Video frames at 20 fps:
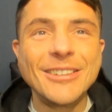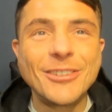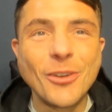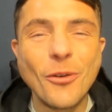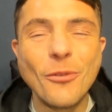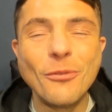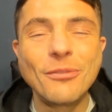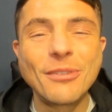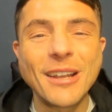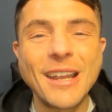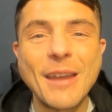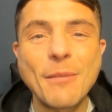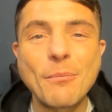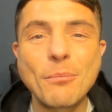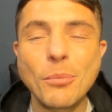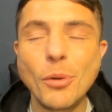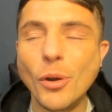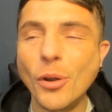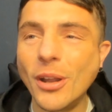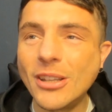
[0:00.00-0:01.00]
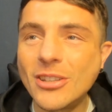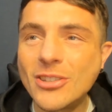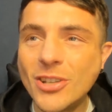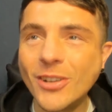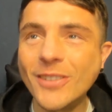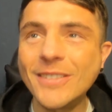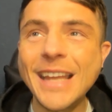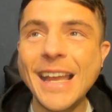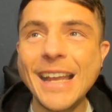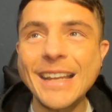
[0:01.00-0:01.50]
Don't forget. But
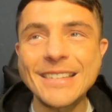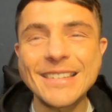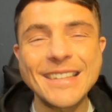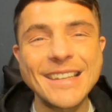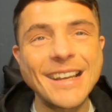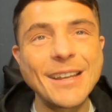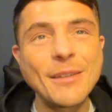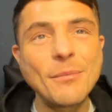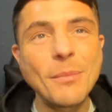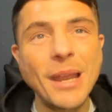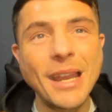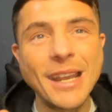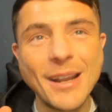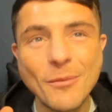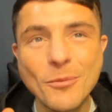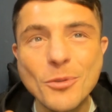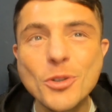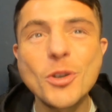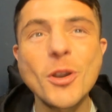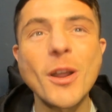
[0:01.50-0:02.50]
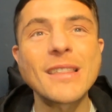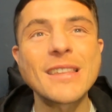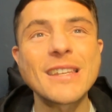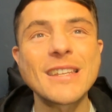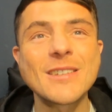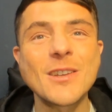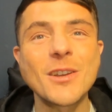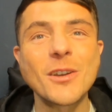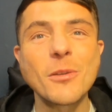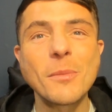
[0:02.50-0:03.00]
until next time, and I'm sure
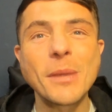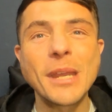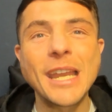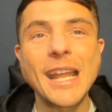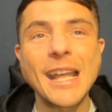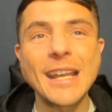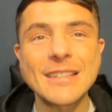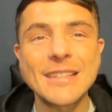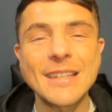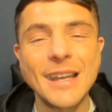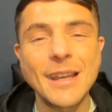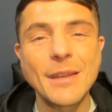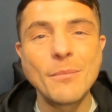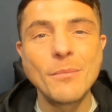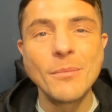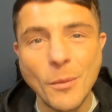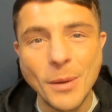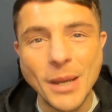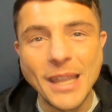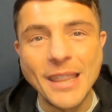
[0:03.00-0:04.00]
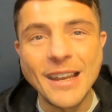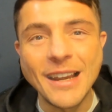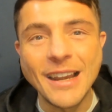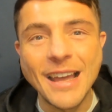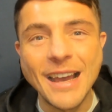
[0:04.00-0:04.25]
there's going to be next time, away the